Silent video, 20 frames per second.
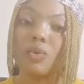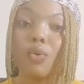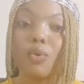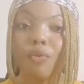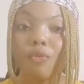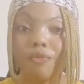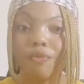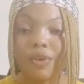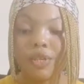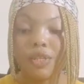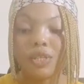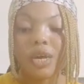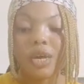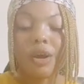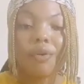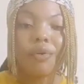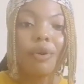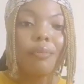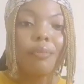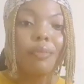on your facial
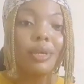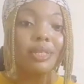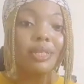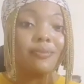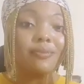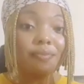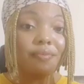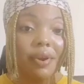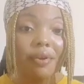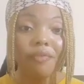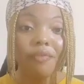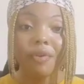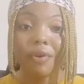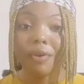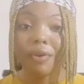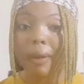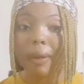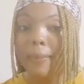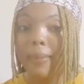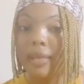cream. It's very,
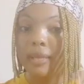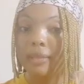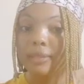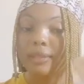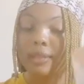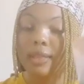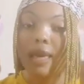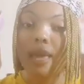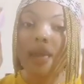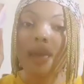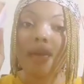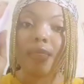very amazing.